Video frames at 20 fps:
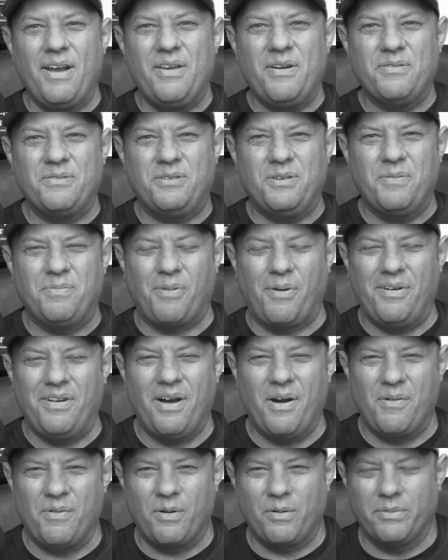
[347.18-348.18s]
Radio
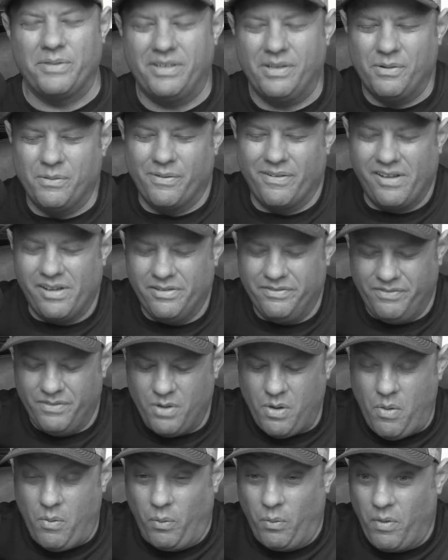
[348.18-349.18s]
2.0, where we do re
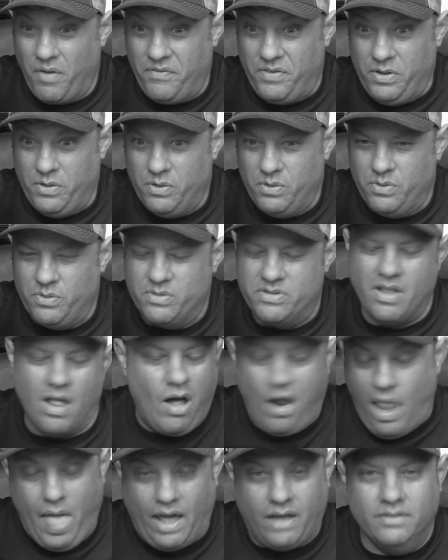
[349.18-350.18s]
uh, reviews.
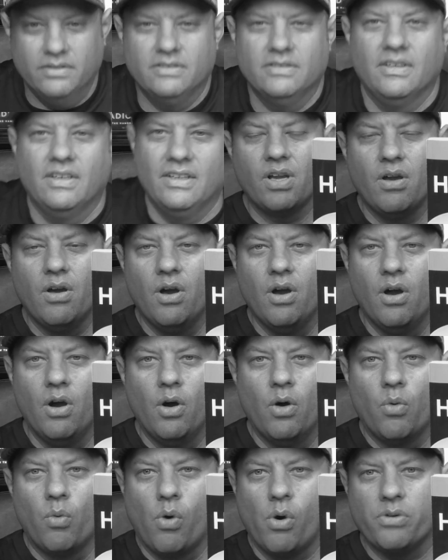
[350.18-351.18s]
Uh,
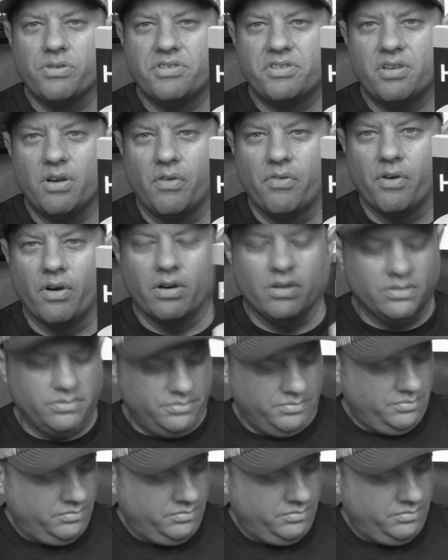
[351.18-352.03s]
Ward Silver.